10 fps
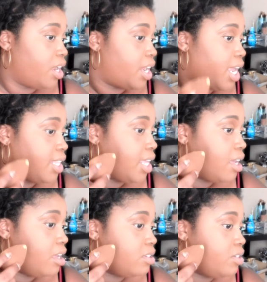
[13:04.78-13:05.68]
bringing out
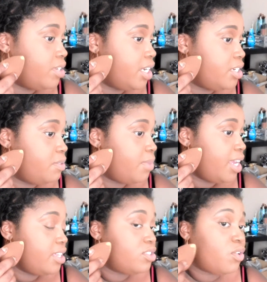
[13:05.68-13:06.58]
that contour that you
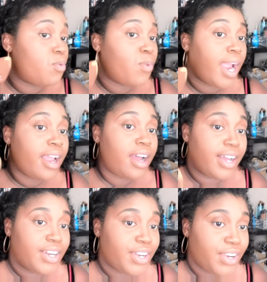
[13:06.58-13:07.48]
made. So right
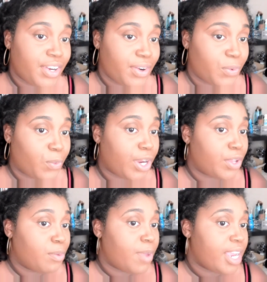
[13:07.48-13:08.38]
under where
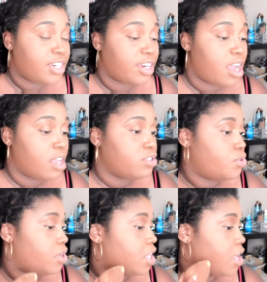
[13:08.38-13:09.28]
you made your
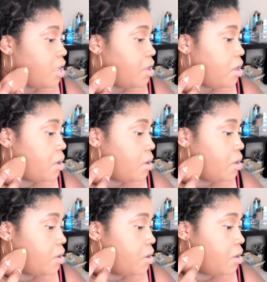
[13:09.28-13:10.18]
contour line,
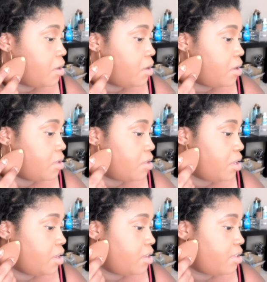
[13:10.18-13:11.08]
you're gonna
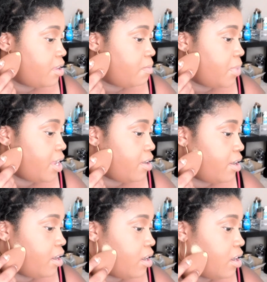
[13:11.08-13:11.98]
take your setting
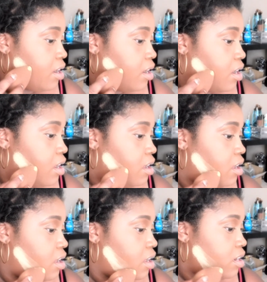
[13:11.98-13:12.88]
powder
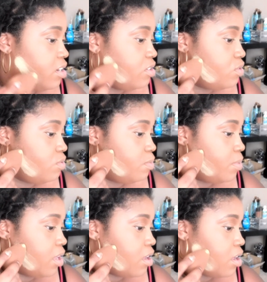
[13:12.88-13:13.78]
and just swoop
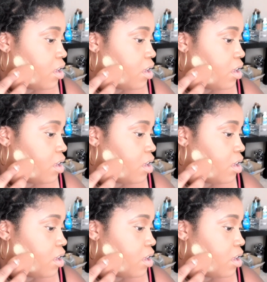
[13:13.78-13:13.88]
it.